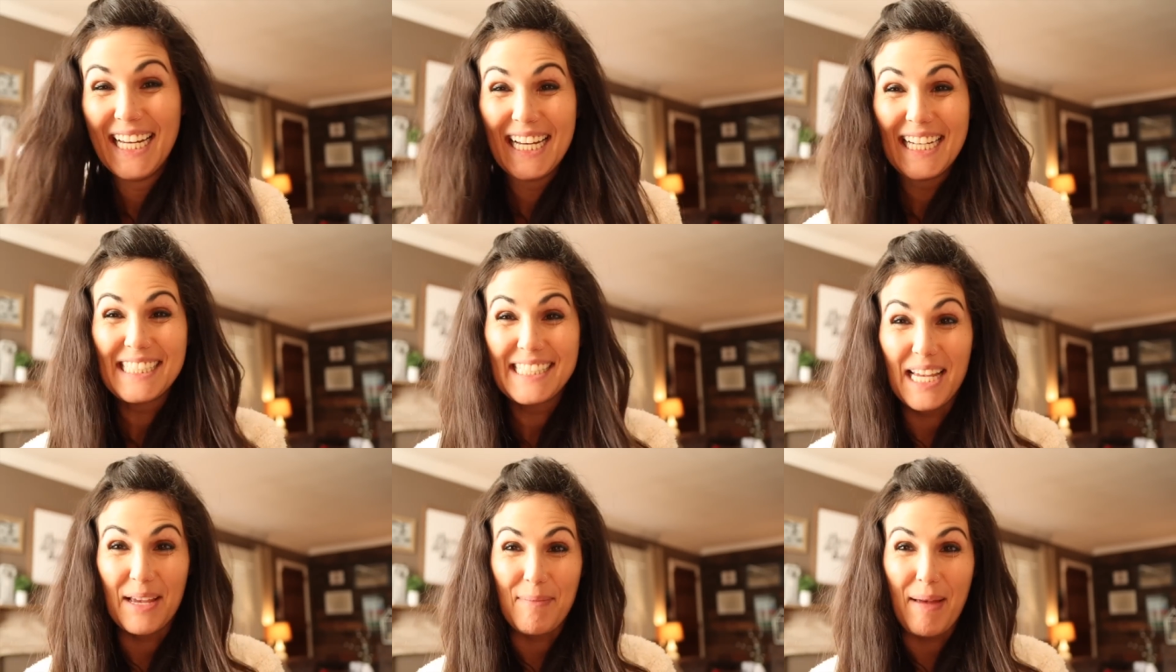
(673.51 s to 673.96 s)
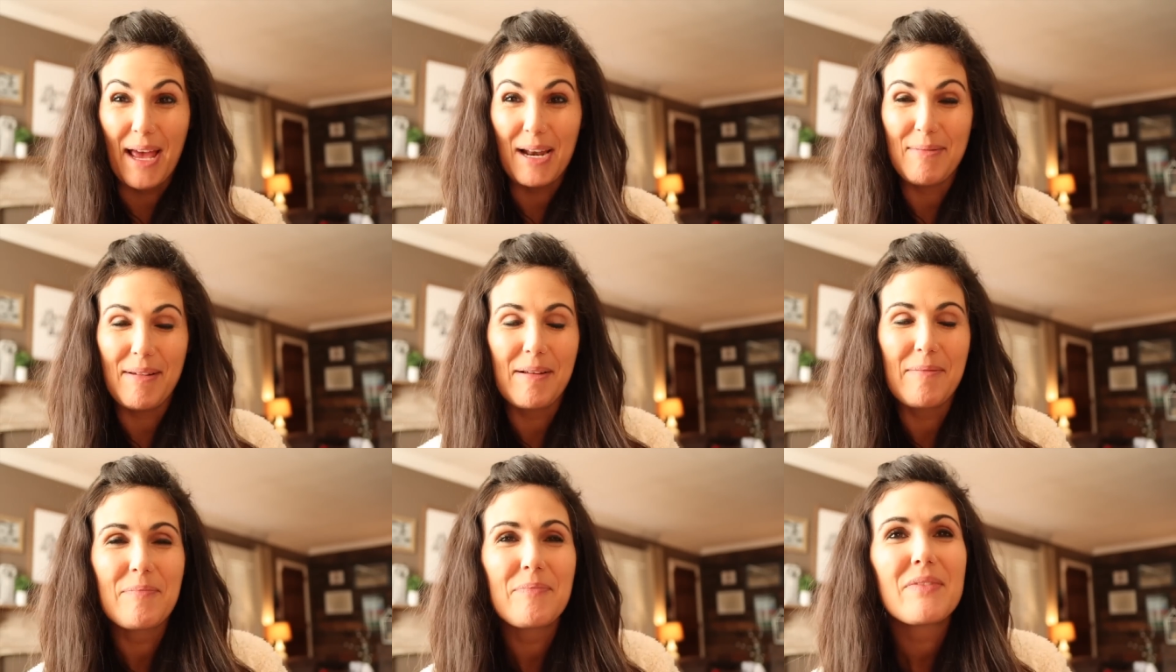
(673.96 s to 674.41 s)
he's getting mad at
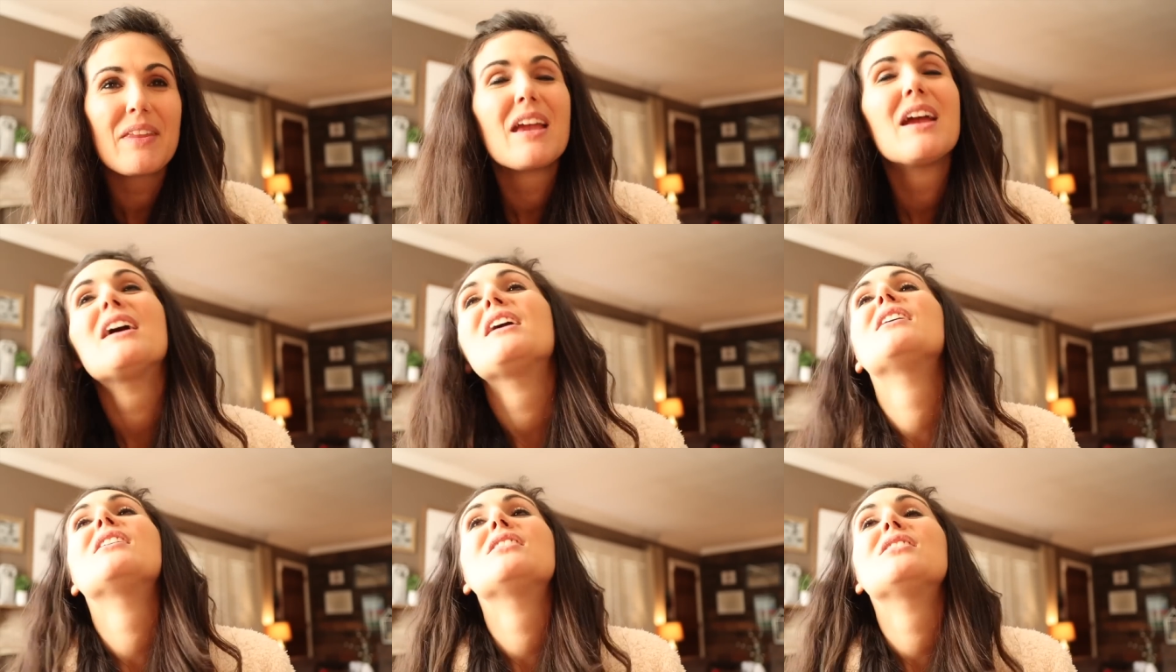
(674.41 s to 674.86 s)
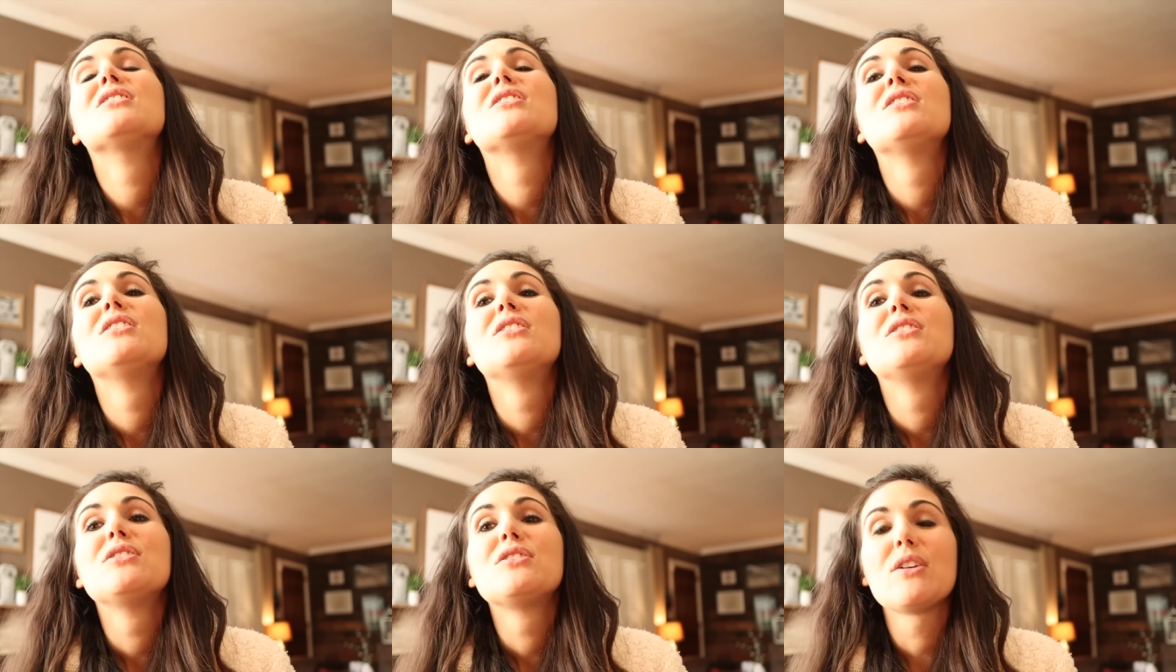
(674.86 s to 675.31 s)
me.
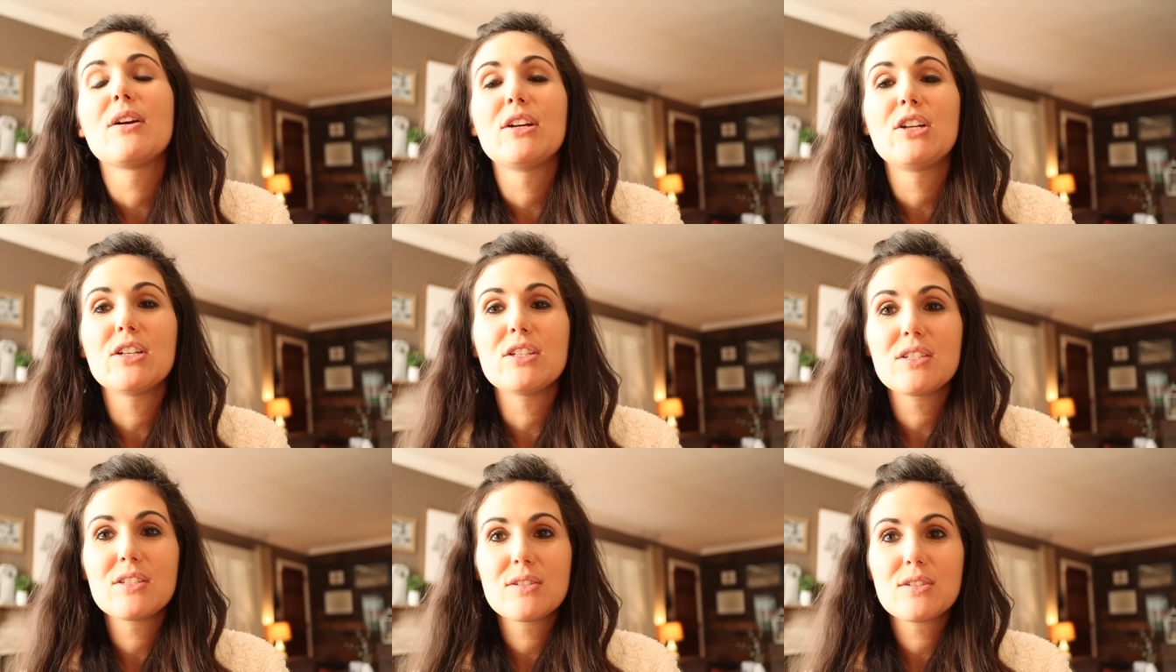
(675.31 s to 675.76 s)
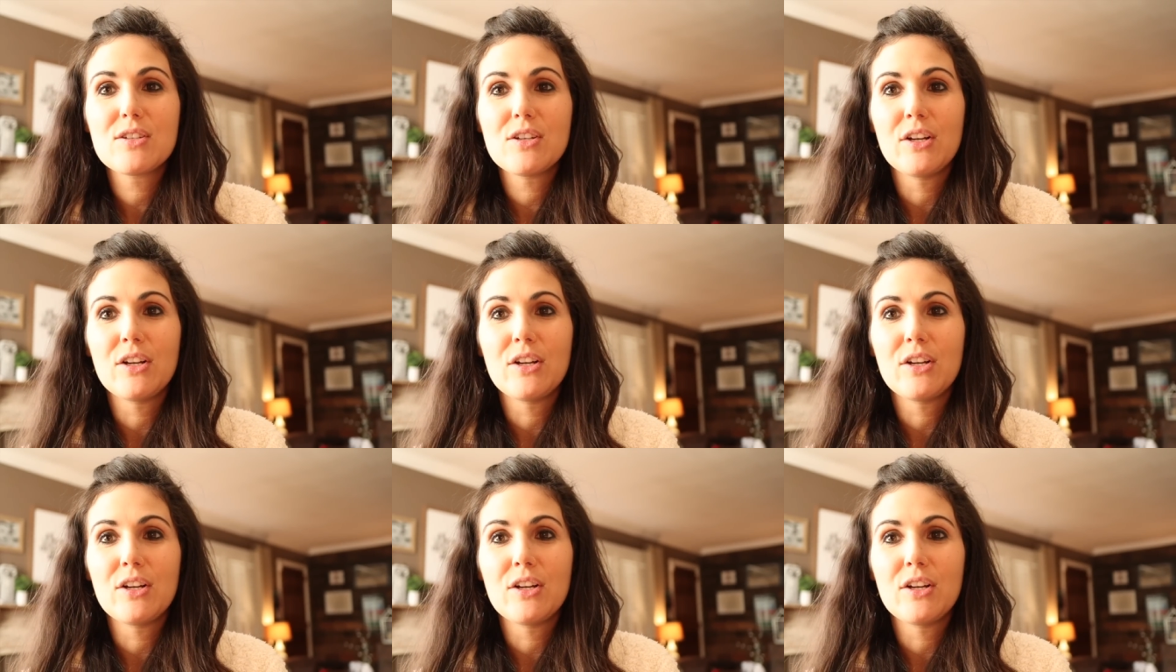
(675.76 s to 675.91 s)
So I just,